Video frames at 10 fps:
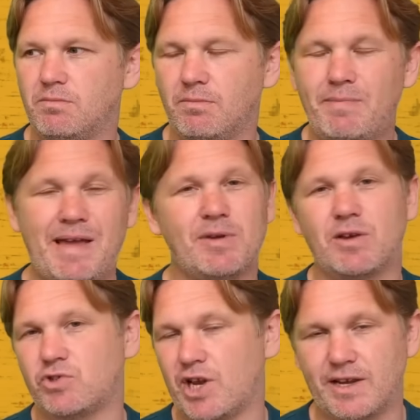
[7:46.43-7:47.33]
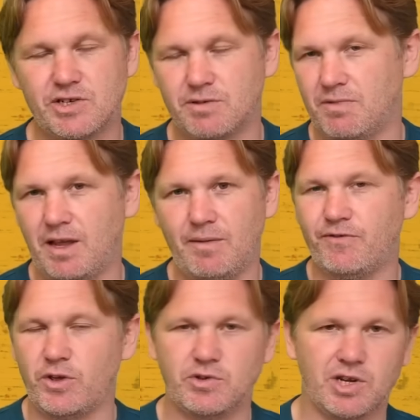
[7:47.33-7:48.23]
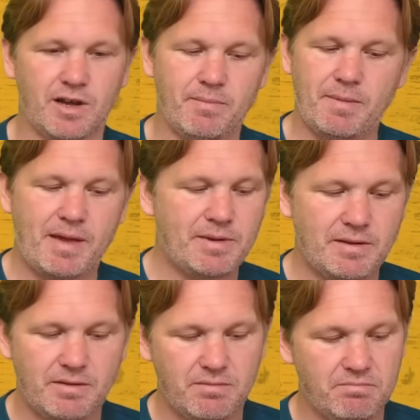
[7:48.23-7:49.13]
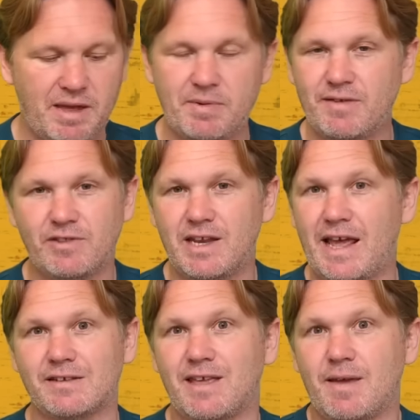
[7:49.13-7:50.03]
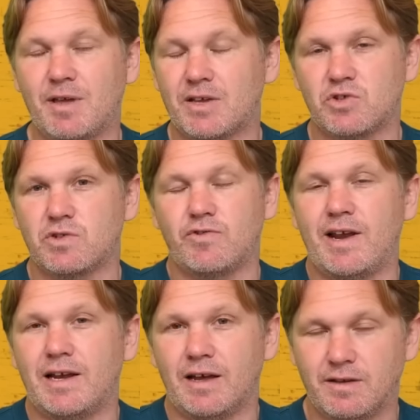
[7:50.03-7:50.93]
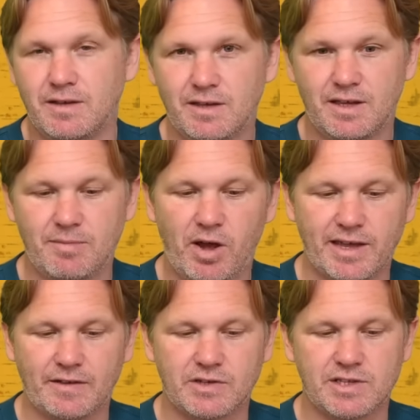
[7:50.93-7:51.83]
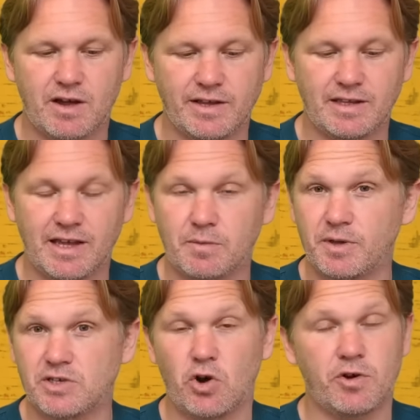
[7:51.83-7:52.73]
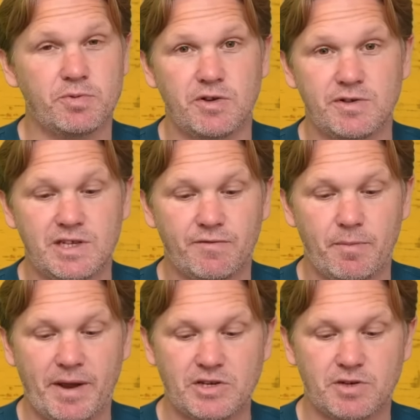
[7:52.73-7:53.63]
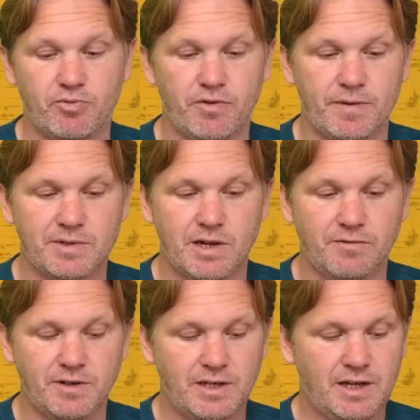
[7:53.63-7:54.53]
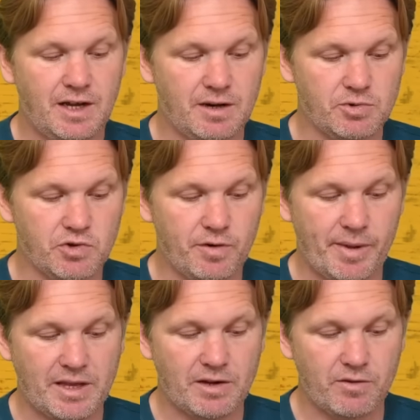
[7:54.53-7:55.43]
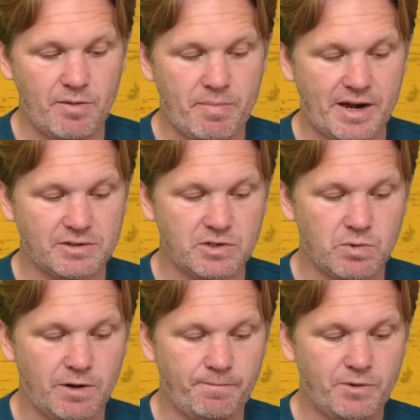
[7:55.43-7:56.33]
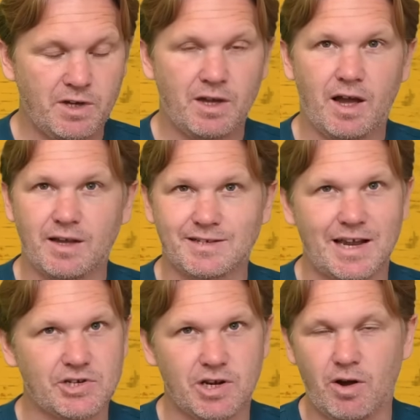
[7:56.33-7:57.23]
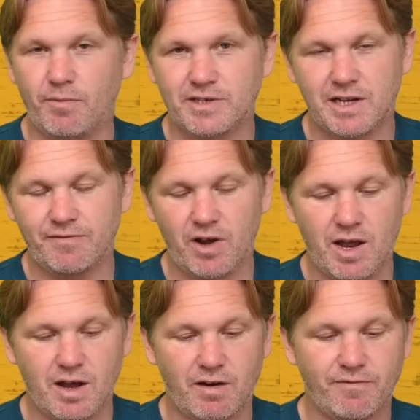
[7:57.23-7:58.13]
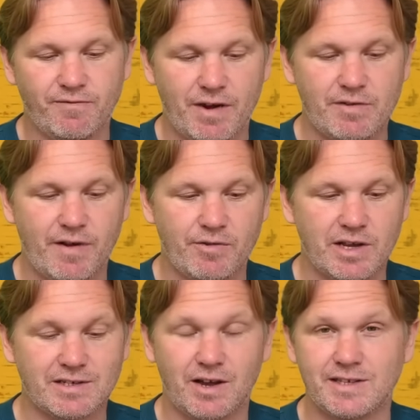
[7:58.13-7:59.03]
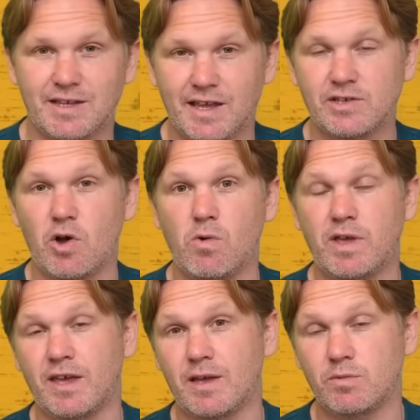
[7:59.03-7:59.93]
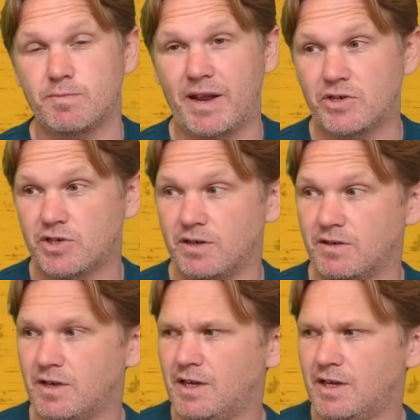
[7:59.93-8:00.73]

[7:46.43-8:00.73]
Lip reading: Maybe it'll change in future. Maybe even the next game against Australia, he might get the starting gig. But he's got an opportunity off the bench to prove himself, and I'm sure he'll make another impact as well. Sacha, obviously, fly half. Very, very exciting. His goal kicking was mentioned